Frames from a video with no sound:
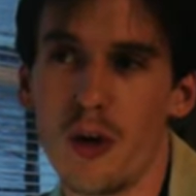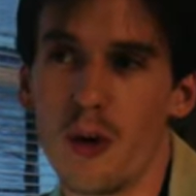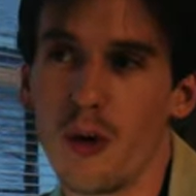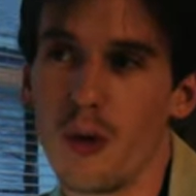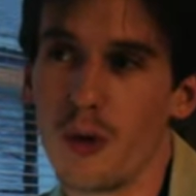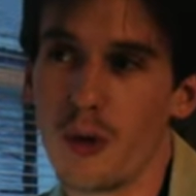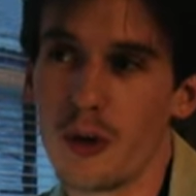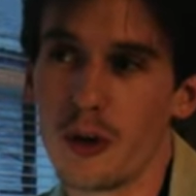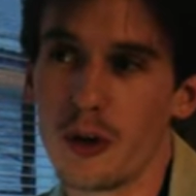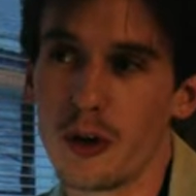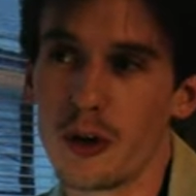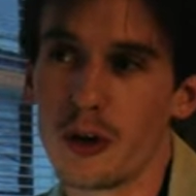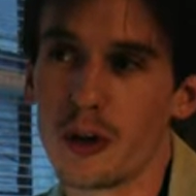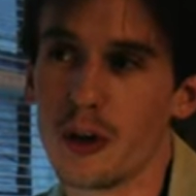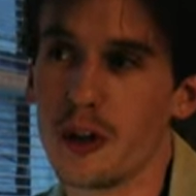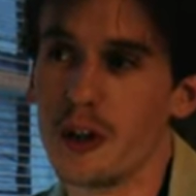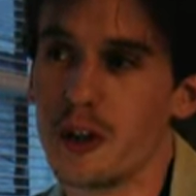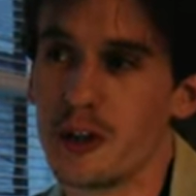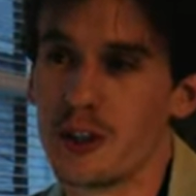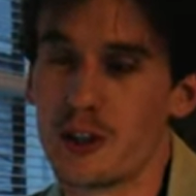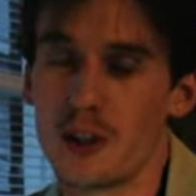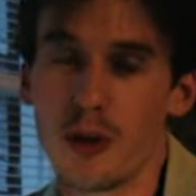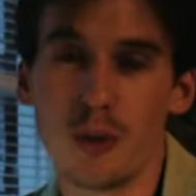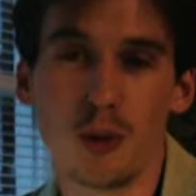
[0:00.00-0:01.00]
or
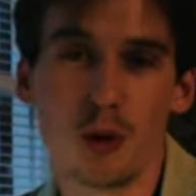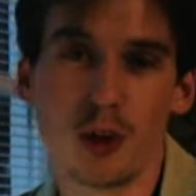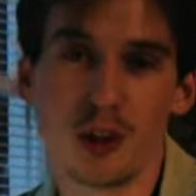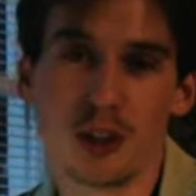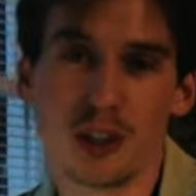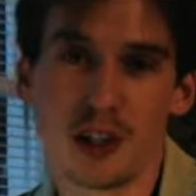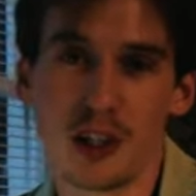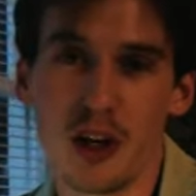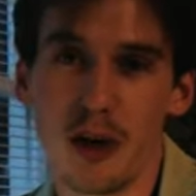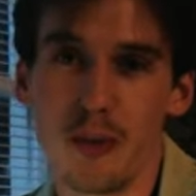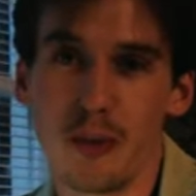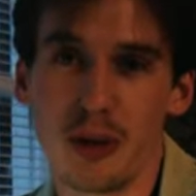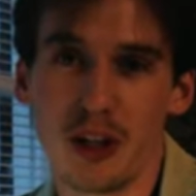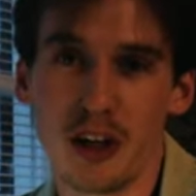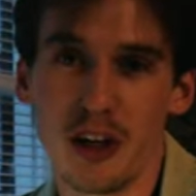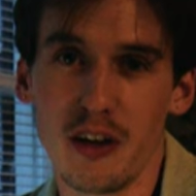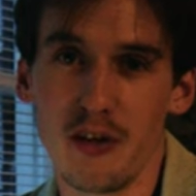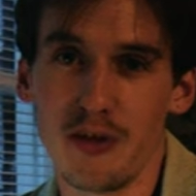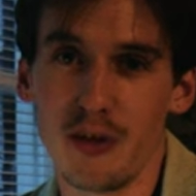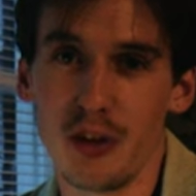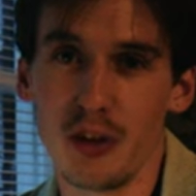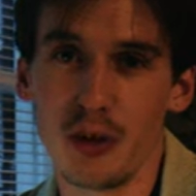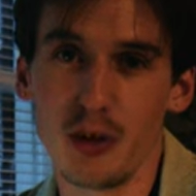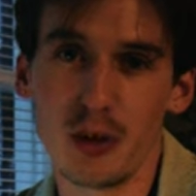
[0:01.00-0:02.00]
someone to come and
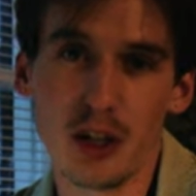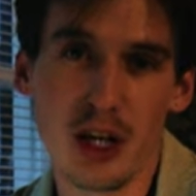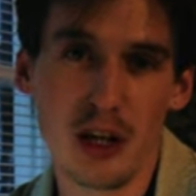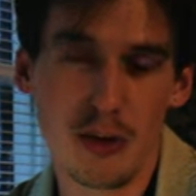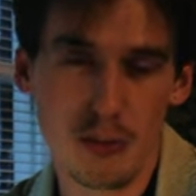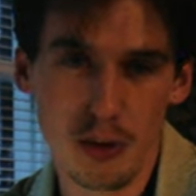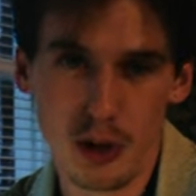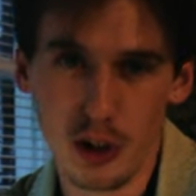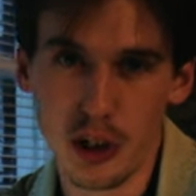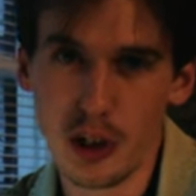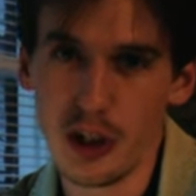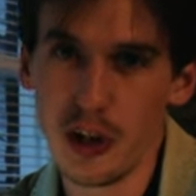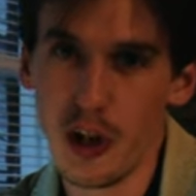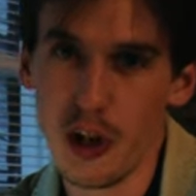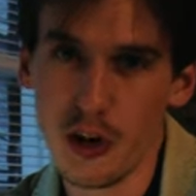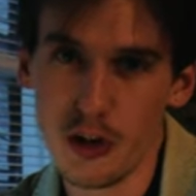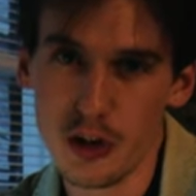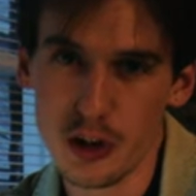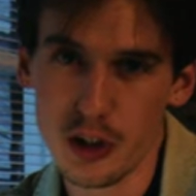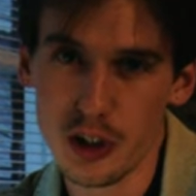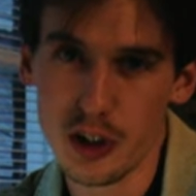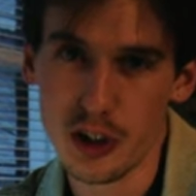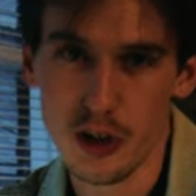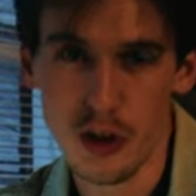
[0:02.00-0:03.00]
give you $10 million
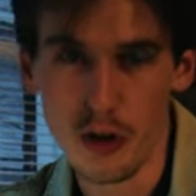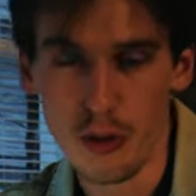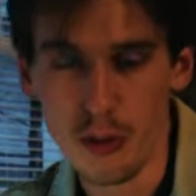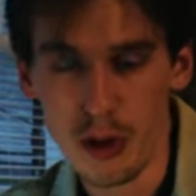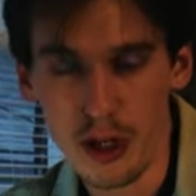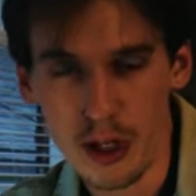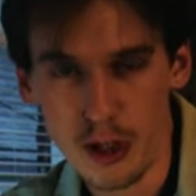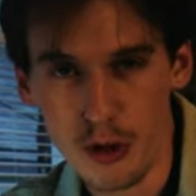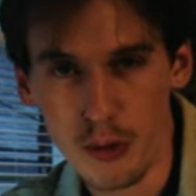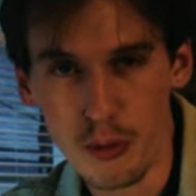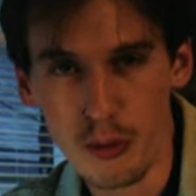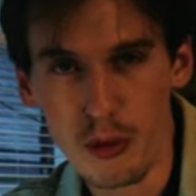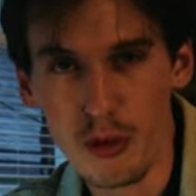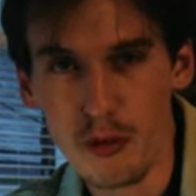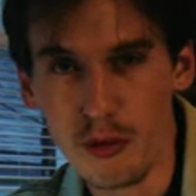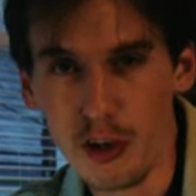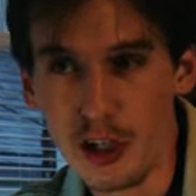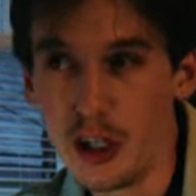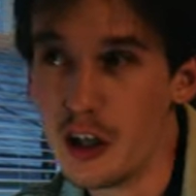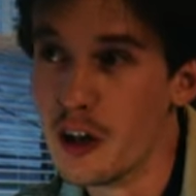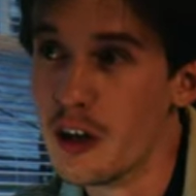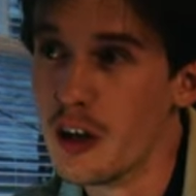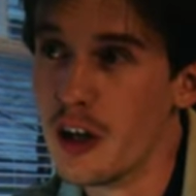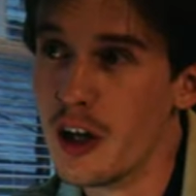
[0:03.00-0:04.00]
to go make your
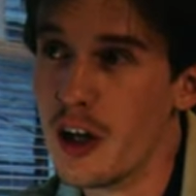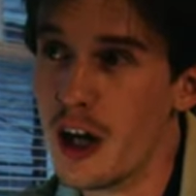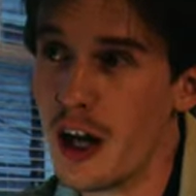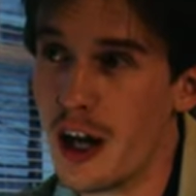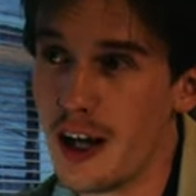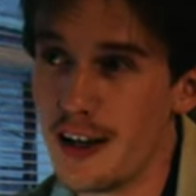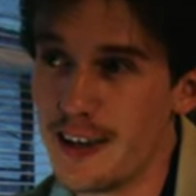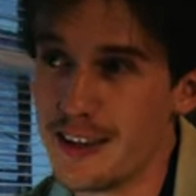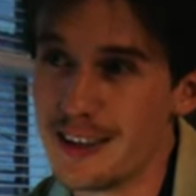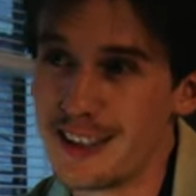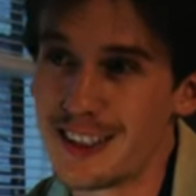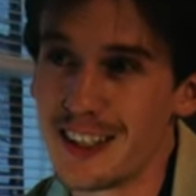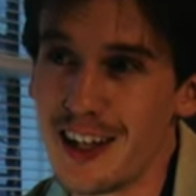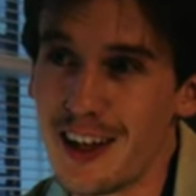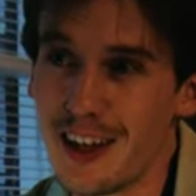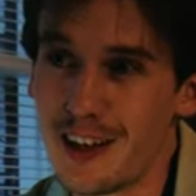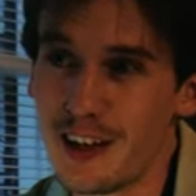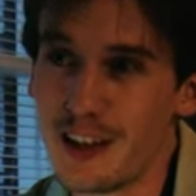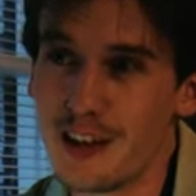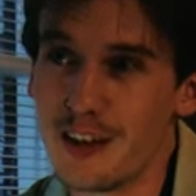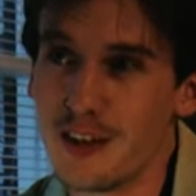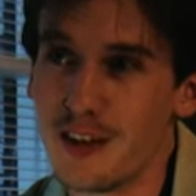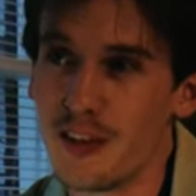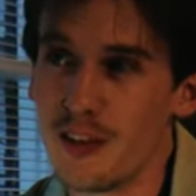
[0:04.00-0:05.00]
movie. And
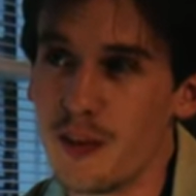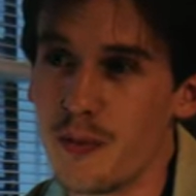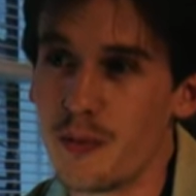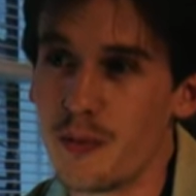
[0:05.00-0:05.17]
instead,